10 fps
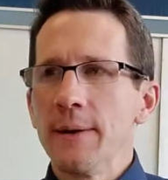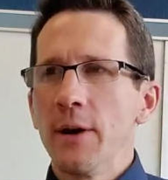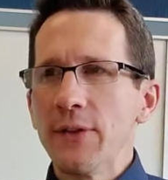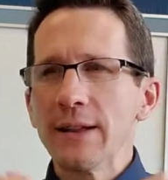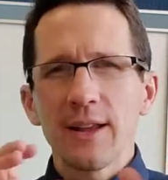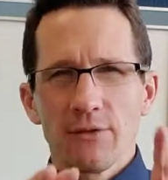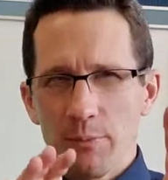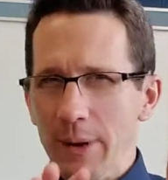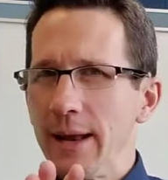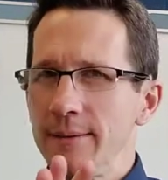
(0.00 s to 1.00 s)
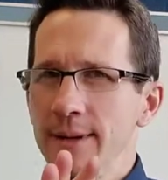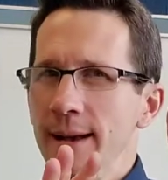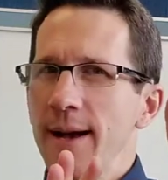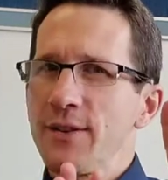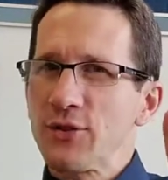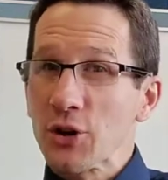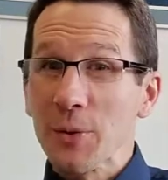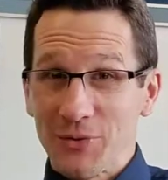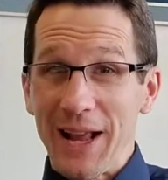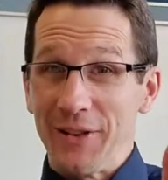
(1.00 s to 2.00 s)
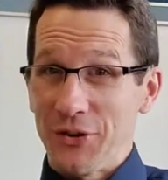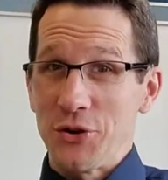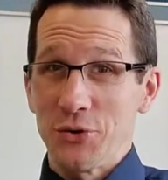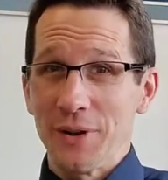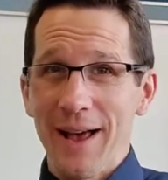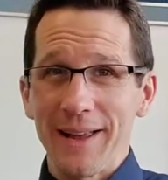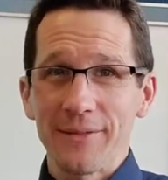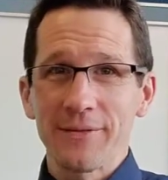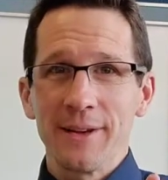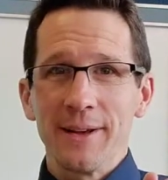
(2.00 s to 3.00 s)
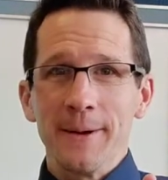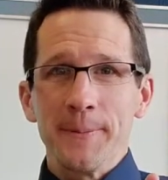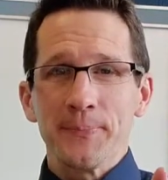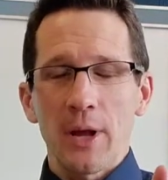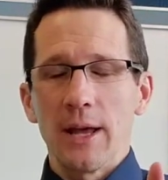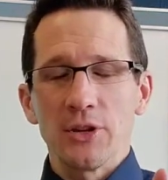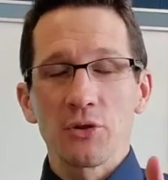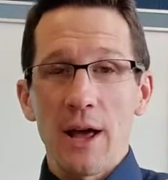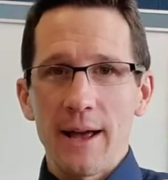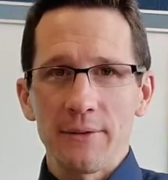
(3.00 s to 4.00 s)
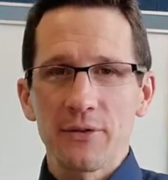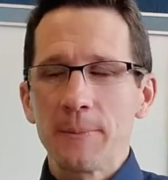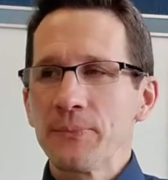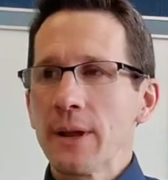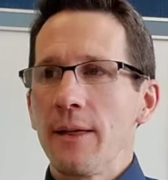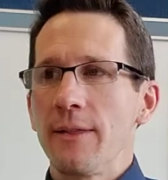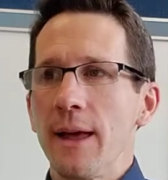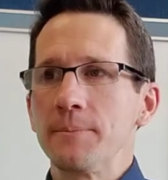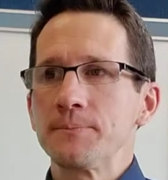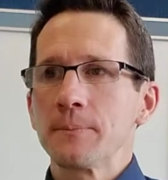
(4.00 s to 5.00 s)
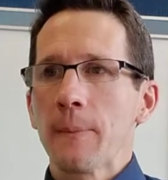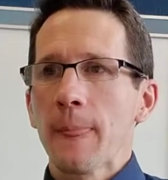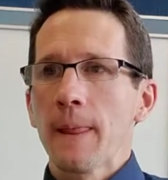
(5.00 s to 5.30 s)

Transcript: if that's ever been a circumstance in your life, then